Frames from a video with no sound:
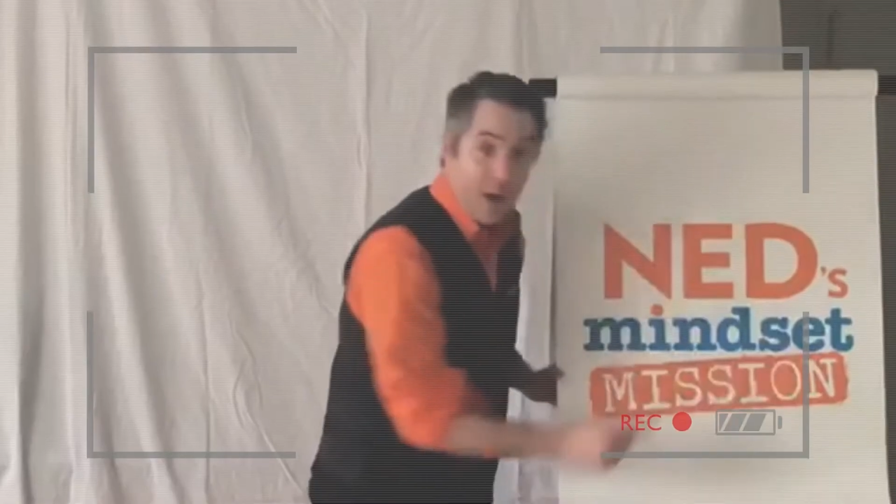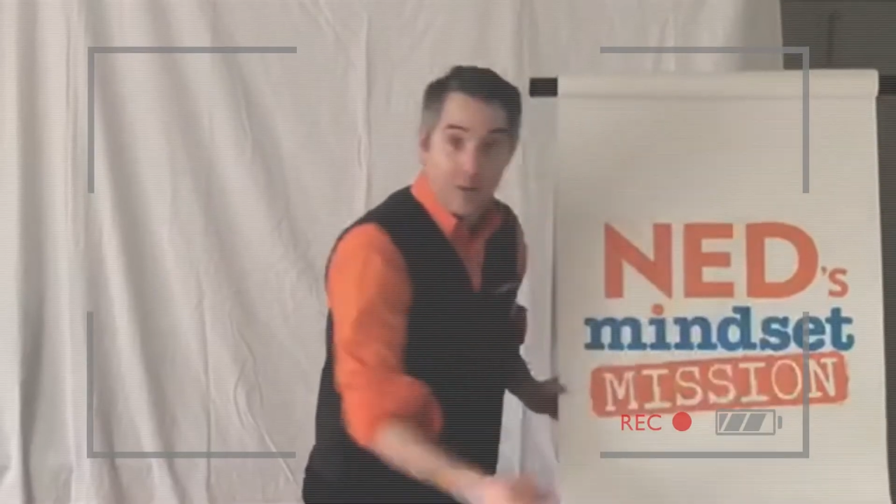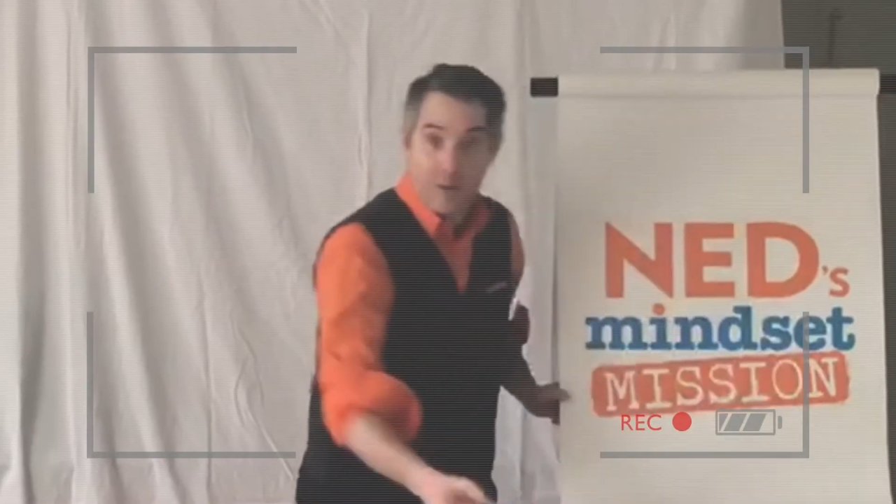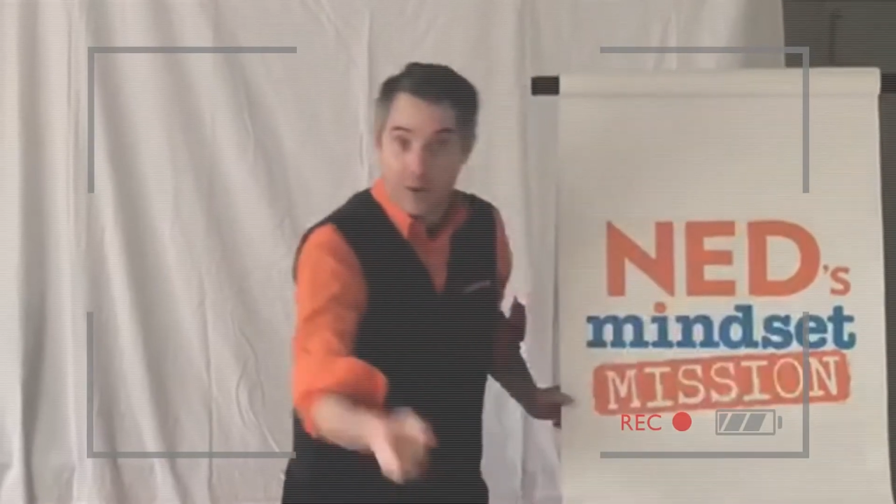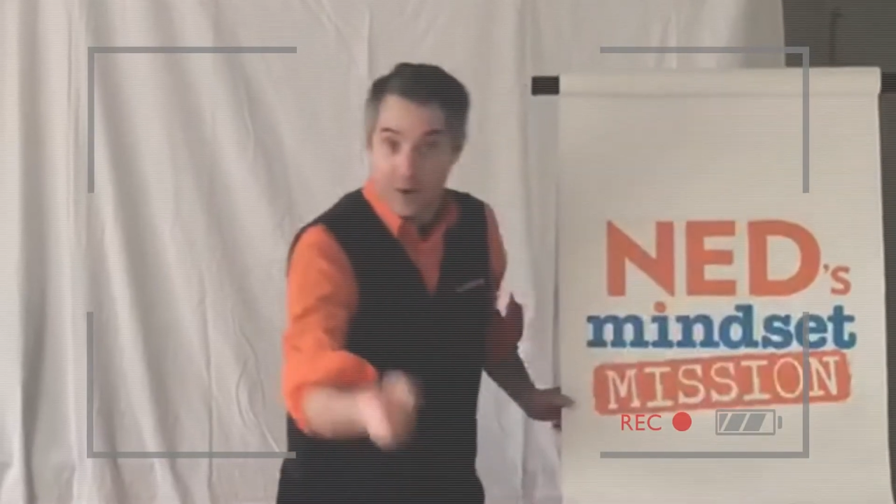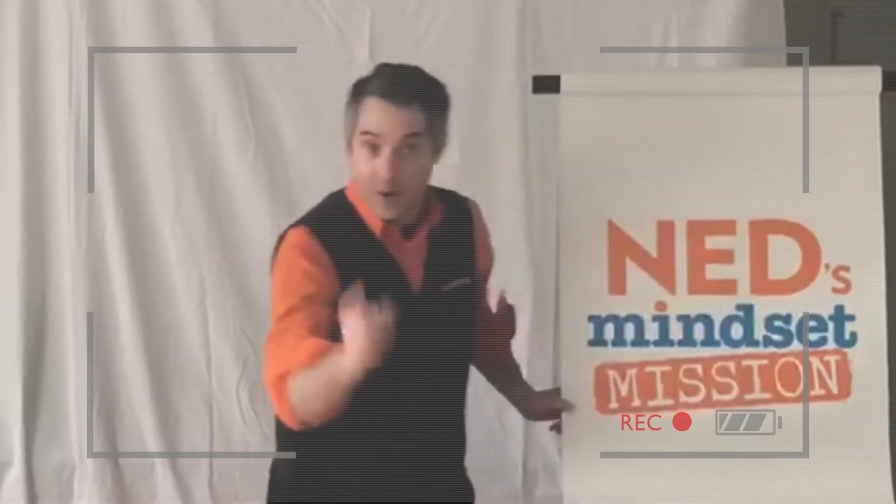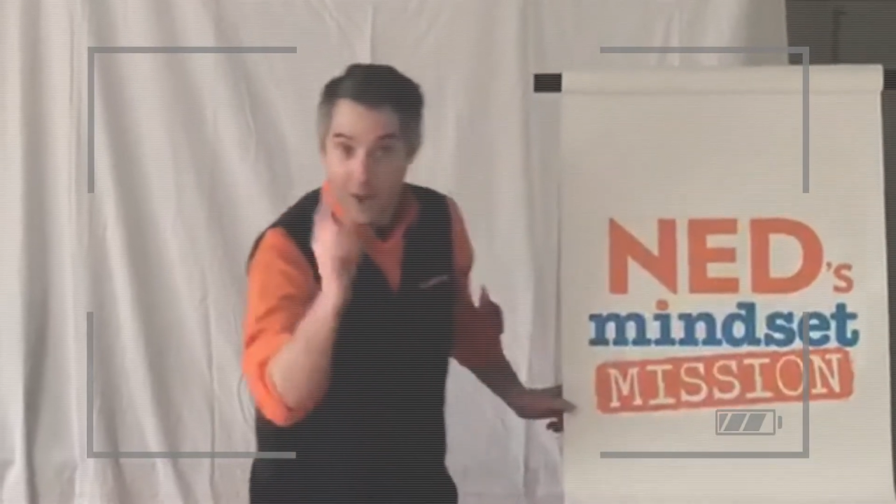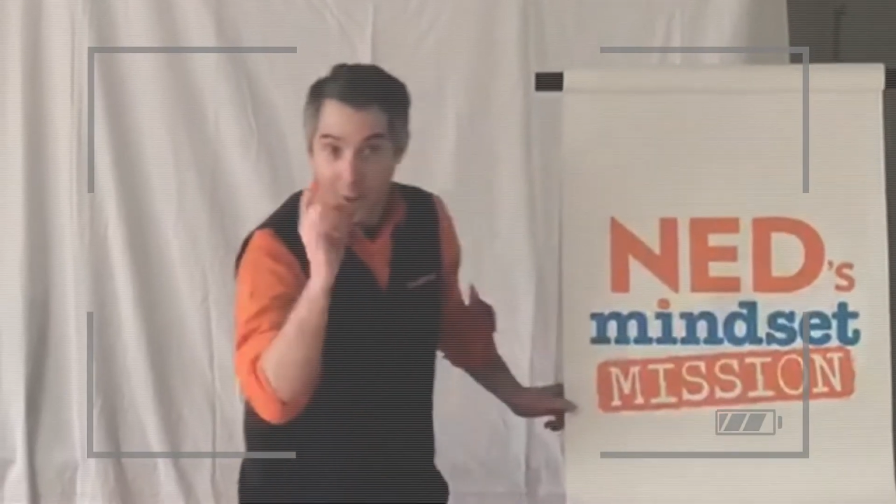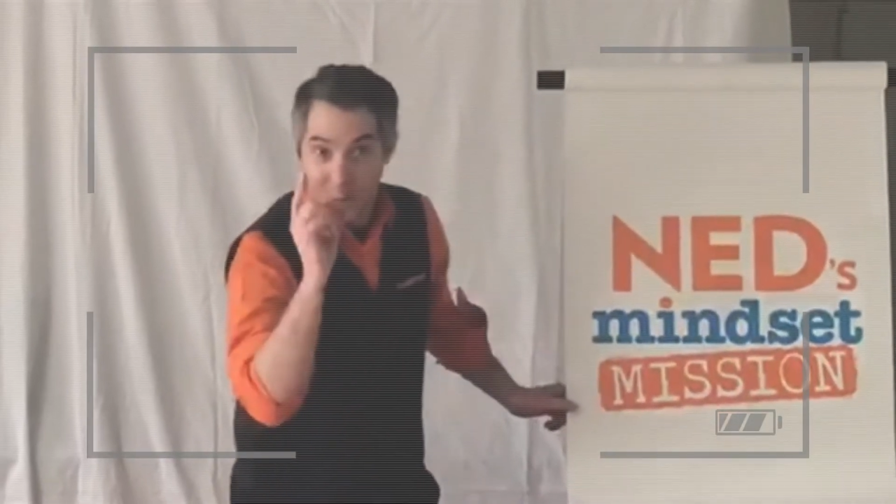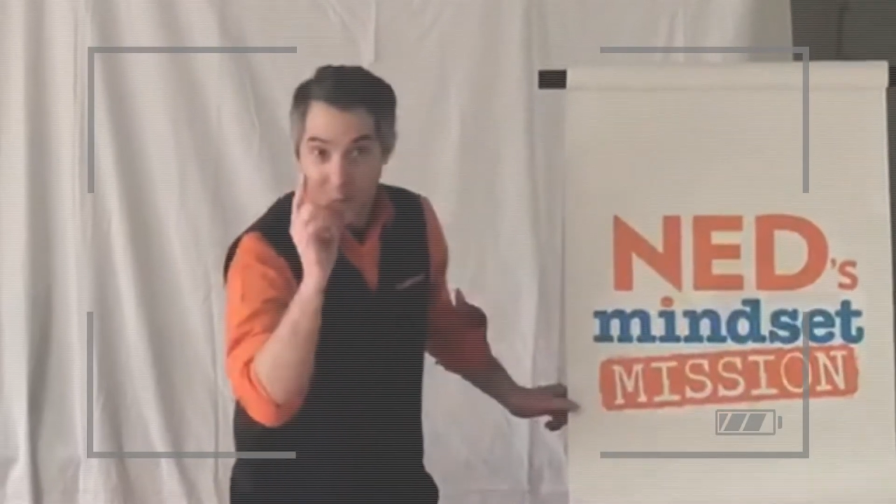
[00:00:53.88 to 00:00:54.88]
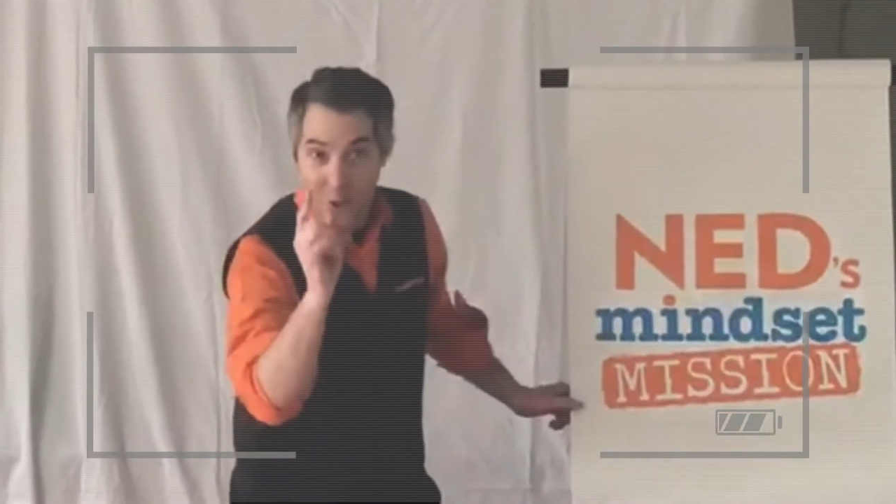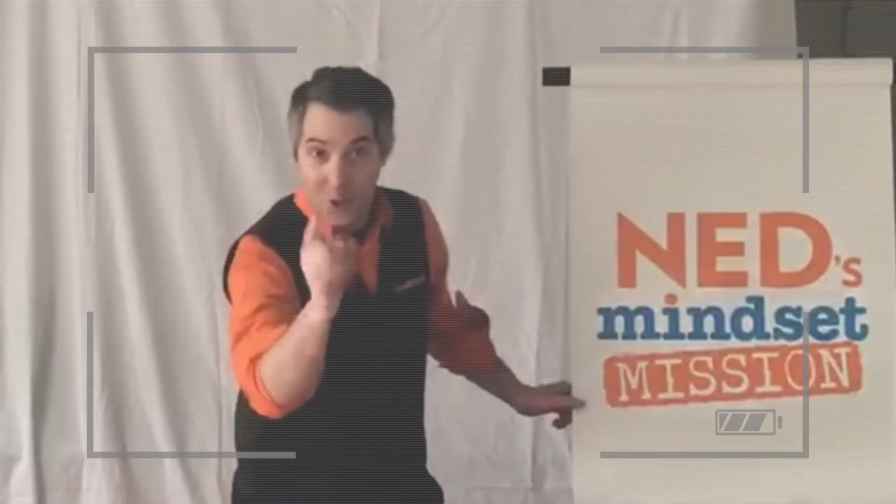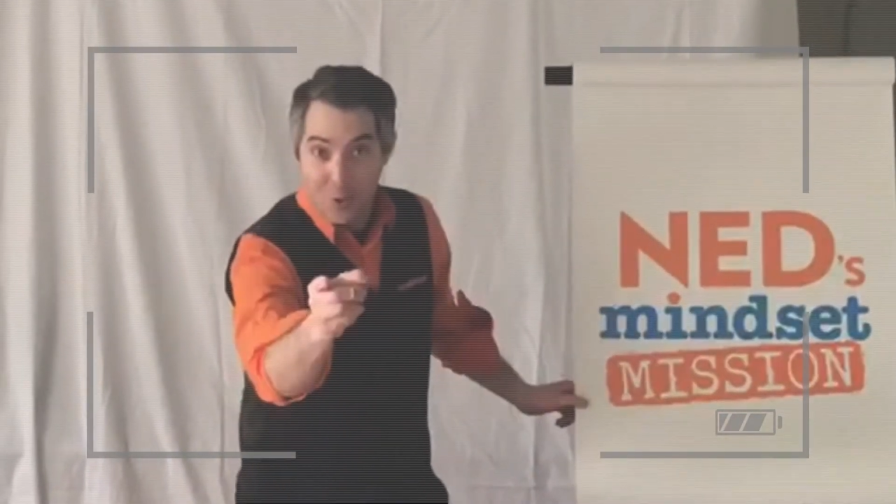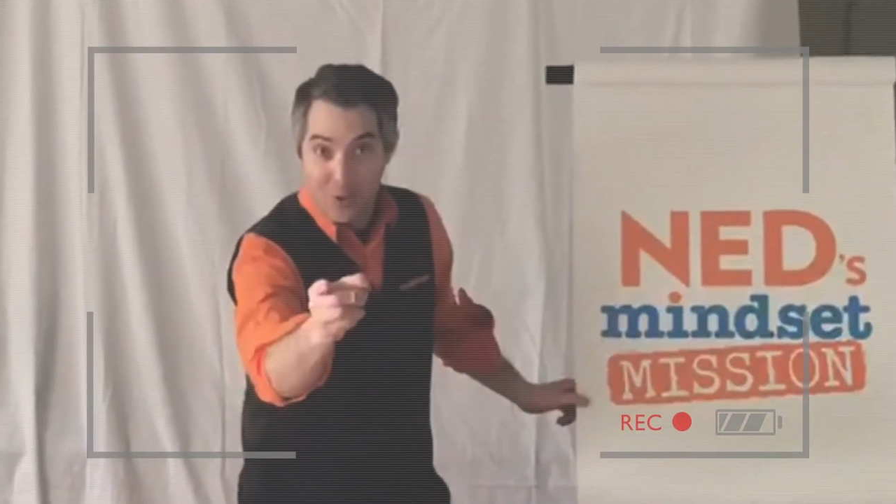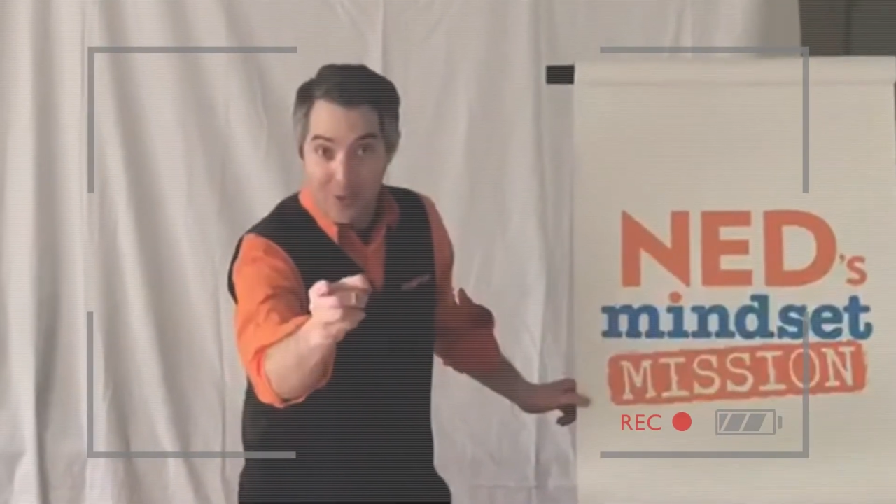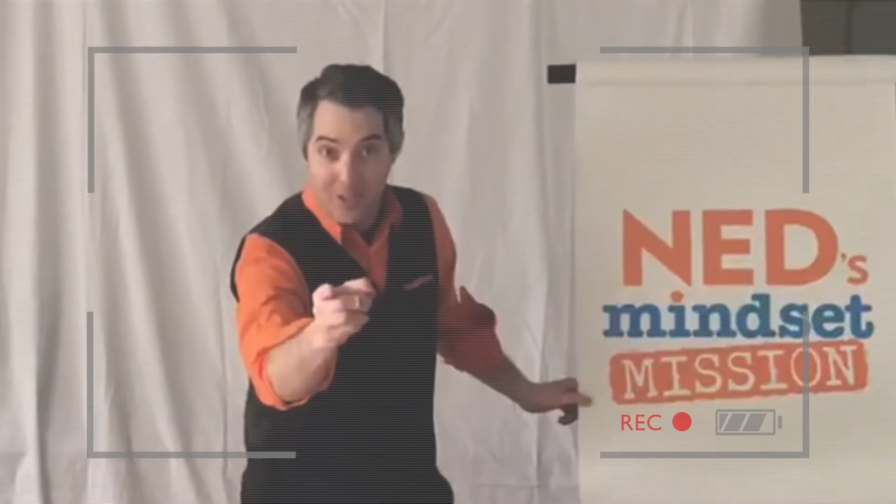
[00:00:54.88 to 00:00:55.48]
to help me warm up my voice